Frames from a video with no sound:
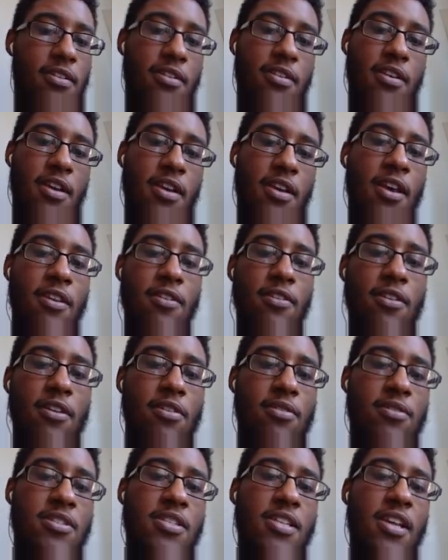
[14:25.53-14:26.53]
And you
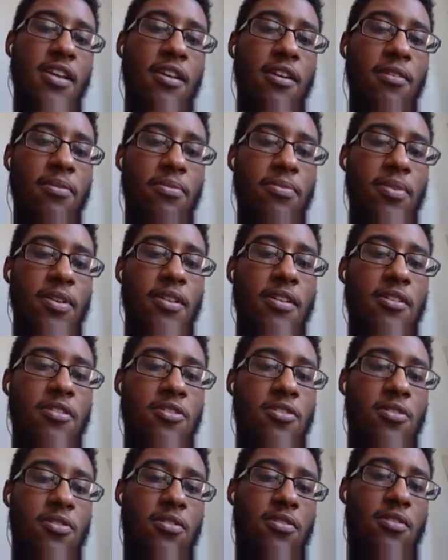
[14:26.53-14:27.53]
know, Sega really
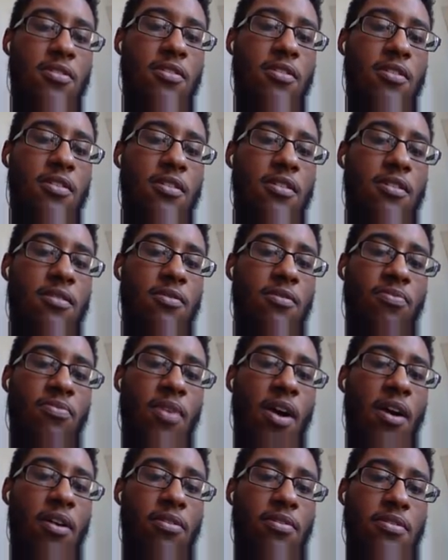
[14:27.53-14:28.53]
took the
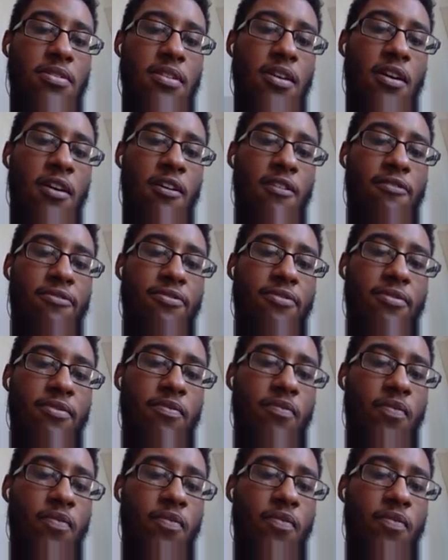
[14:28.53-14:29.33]
route of